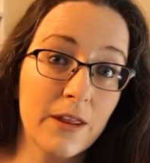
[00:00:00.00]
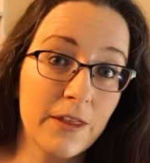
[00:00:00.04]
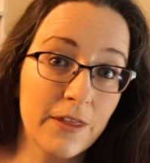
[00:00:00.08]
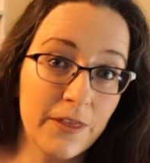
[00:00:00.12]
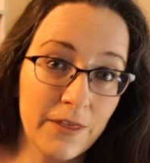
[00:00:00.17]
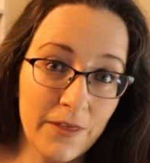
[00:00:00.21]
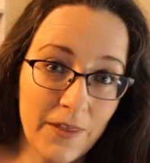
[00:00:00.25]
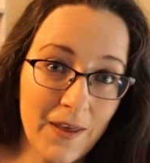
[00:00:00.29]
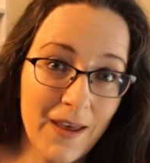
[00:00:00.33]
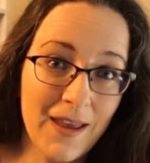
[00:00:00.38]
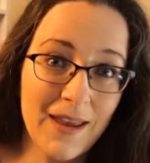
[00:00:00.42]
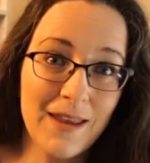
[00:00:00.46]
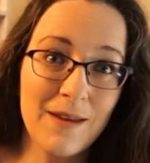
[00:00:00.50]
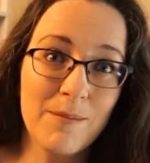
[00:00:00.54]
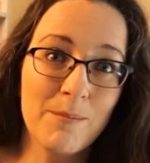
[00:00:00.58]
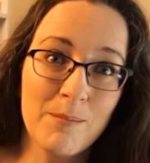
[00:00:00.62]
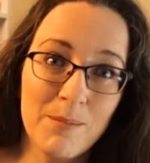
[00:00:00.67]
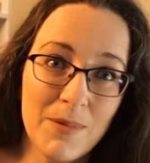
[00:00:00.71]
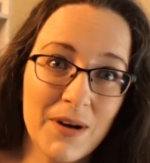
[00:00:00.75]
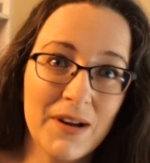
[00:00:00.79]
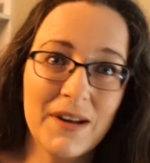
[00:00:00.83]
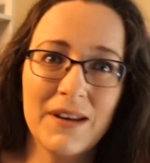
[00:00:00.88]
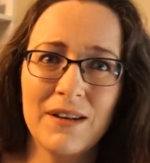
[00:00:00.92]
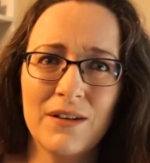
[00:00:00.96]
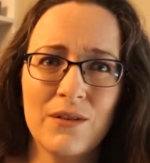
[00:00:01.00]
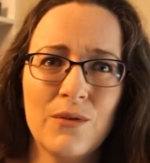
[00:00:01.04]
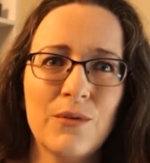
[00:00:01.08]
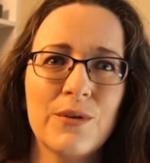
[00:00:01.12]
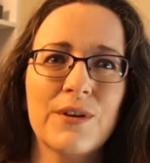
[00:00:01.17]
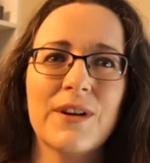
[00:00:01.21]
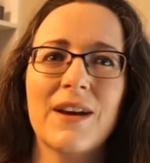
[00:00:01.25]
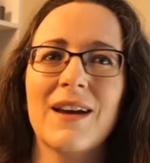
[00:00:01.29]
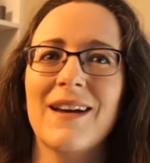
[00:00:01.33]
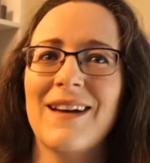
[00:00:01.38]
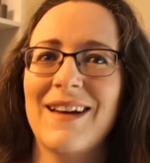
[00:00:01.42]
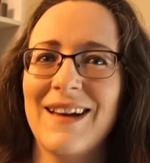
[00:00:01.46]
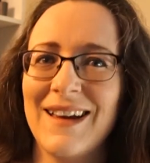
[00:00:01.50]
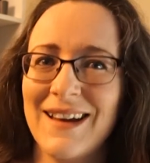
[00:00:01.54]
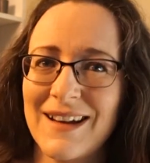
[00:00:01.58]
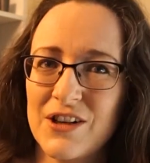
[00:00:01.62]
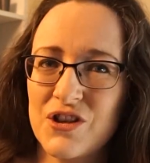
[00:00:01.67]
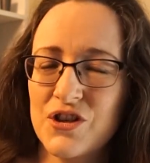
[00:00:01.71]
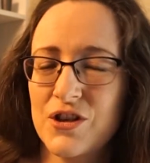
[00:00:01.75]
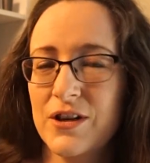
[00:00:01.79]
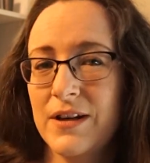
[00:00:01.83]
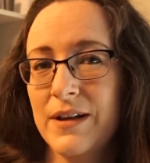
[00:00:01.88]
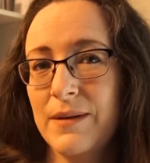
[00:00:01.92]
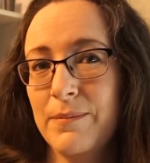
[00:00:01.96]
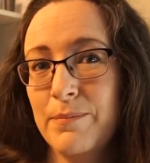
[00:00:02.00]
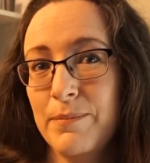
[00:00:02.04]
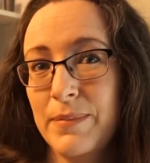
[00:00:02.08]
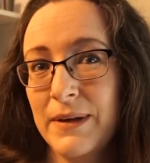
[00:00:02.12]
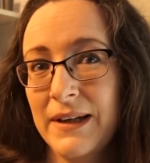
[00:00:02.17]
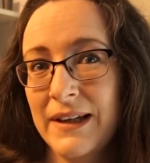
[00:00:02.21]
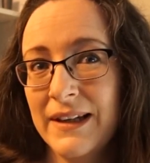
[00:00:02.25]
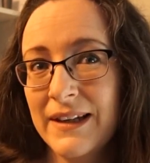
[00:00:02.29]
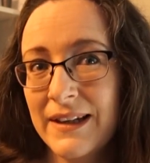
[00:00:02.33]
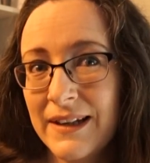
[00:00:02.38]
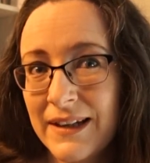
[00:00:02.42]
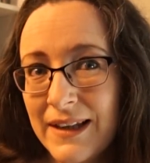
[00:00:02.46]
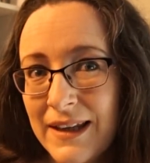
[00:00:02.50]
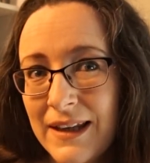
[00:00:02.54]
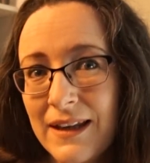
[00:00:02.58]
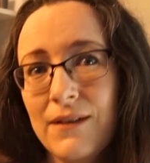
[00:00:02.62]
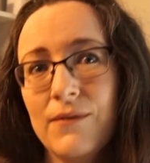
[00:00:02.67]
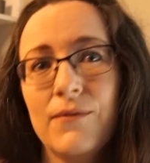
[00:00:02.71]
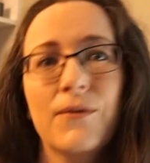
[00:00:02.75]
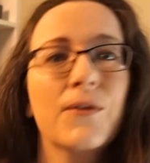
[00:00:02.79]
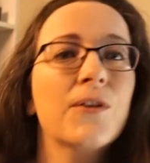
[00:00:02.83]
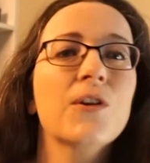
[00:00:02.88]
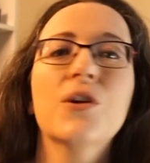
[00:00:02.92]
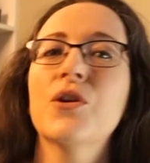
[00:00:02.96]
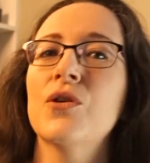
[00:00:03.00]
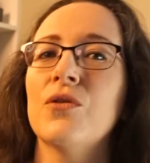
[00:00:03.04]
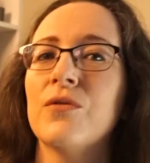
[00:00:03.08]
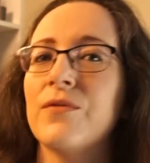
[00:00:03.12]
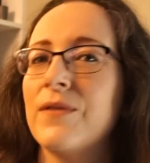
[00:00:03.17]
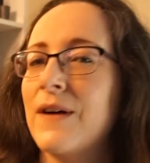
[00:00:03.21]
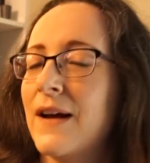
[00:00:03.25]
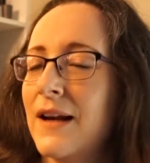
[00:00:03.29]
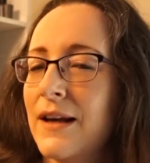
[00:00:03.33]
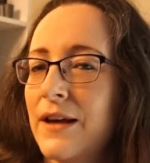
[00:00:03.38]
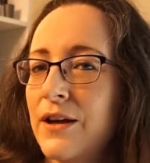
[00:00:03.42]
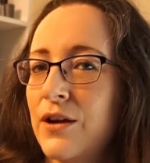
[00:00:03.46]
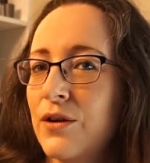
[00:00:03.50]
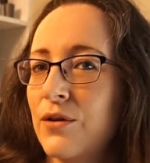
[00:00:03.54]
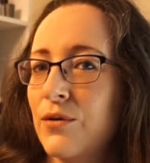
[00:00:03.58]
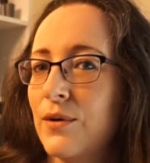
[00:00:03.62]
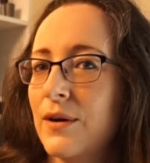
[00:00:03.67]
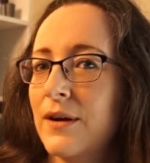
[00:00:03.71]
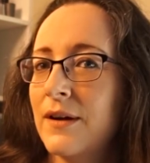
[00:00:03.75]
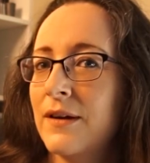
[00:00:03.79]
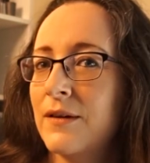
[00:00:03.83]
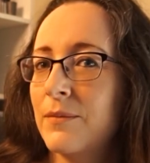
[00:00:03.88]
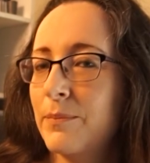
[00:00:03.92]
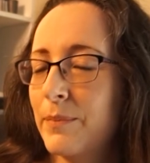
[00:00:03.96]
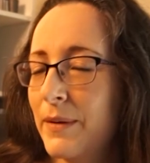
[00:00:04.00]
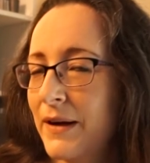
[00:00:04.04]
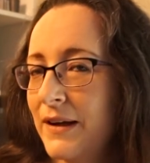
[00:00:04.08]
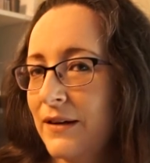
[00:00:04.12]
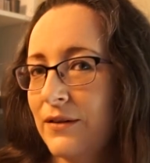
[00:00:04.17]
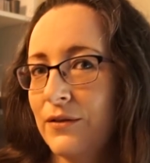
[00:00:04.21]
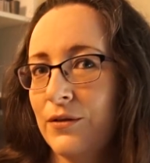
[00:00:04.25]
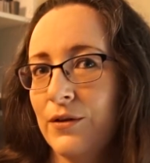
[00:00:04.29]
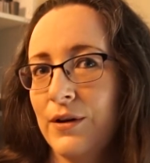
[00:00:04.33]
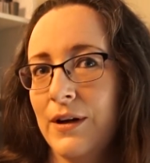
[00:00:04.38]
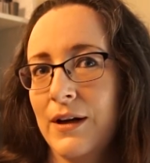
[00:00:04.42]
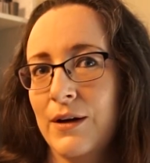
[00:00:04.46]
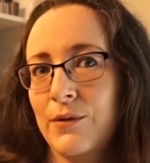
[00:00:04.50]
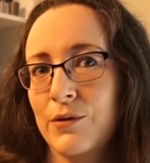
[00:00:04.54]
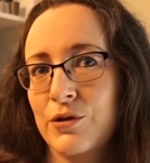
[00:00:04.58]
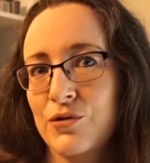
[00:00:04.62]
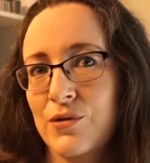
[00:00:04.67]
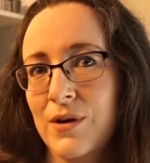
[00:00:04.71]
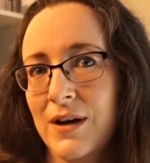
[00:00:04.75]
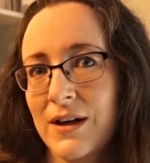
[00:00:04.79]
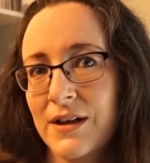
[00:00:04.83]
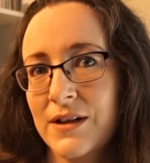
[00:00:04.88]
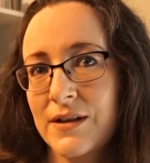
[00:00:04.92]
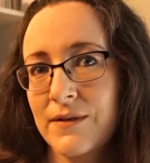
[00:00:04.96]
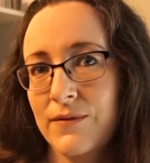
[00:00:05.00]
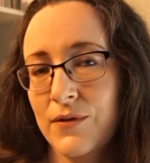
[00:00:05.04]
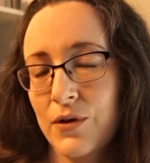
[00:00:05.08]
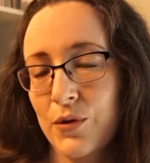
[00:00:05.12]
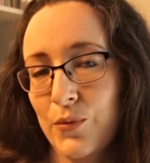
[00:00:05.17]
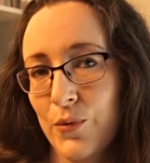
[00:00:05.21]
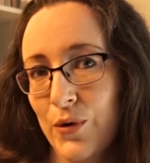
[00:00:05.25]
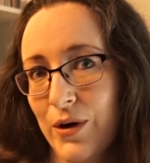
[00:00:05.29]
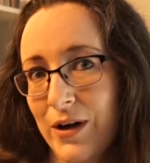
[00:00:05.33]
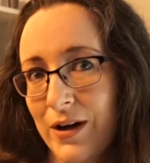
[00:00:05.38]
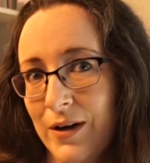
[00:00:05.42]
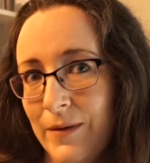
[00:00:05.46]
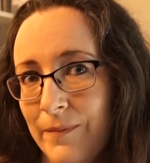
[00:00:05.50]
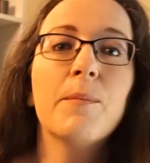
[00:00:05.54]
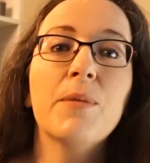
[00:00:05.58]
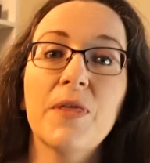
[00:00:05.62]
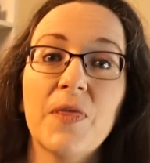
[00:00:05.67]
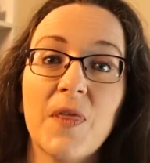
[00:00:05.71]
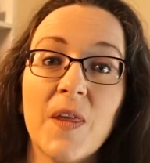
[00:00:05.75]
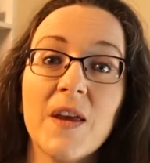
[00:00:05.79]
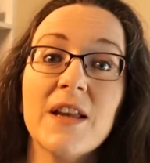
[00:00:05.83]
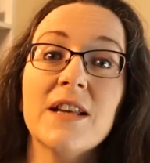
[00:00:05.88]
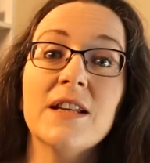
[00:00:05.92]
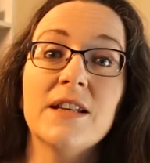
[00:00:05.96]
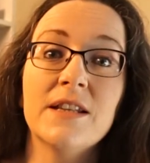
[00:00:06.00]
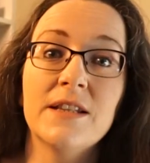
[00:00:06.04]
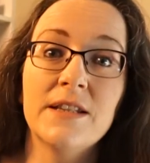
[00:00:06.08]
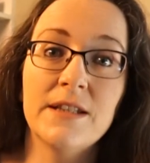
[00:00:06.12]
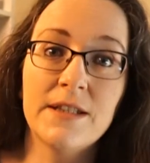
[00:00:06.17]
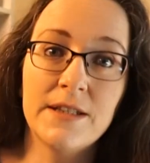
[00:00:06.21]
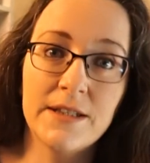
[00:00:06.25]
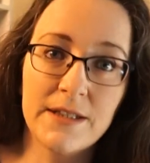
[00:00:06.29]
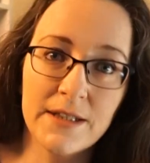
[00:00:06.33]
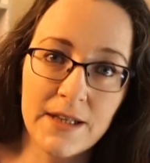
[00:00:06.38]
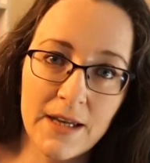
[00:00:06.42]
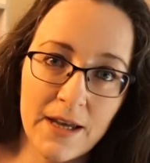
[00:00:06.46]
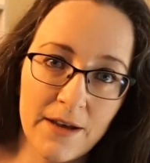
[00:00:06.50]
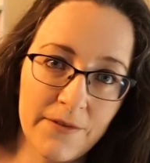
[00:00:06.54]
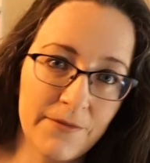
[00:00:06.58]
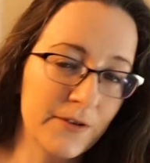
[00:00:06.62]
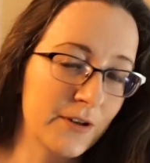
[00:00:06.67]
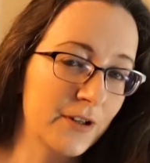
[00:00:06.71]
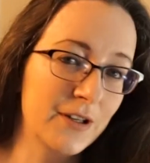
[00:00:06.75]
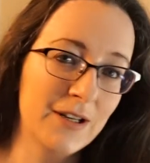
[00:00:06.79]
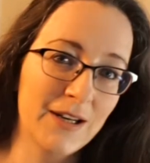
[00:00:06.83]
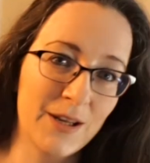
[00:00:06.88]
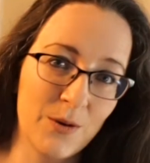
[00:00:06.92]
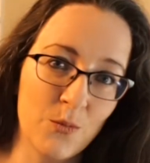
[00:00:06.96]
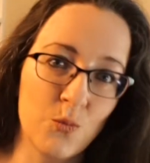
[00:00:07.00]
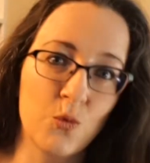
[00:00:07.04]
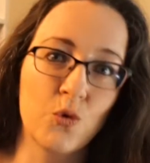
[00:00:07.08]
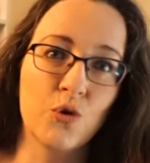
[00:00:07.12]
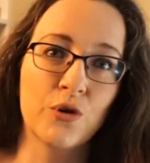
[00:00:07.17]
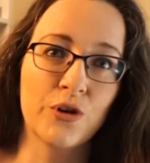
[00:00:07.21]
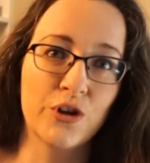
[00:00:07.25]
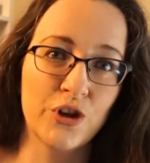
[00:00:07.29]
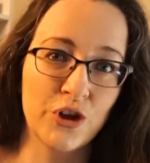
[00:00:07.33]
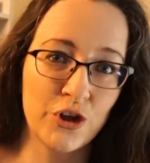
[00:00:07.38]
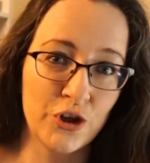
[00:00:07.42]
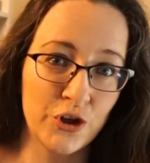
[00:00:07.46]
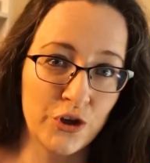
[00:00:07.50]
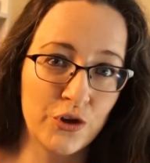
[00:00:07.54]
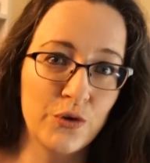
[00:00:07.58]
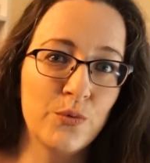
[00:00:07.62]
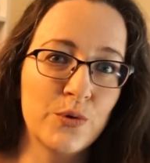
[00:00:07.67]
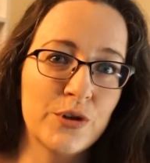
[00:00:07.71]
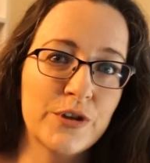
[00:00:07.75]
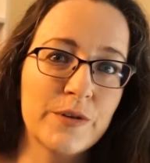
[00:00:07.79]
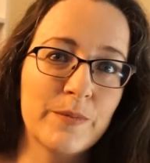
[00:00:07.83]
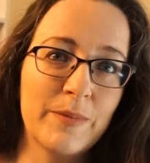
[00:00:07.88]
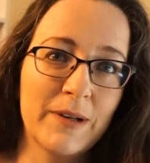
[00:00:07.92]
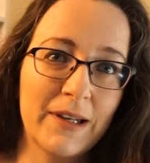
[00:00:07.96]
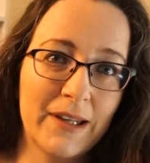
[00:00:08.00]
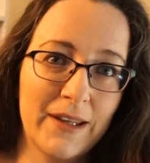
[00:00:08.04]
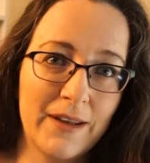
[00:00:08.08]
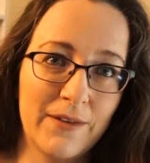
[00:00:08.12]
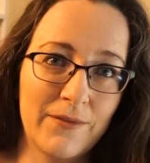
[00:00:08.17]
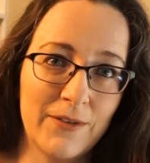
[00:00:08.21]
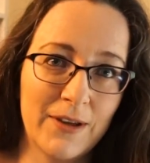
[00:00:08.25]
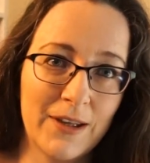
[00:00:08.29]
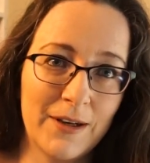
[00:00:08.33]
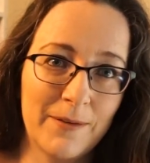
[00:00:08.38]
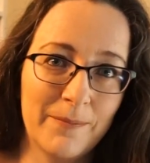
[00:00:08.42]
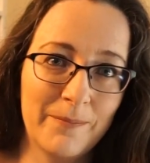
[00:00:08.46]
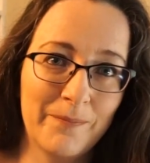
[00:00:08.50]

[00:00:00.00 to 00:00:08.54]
they might not actually believe that your value is based on how attractive you are, but they definitely want you to believe it.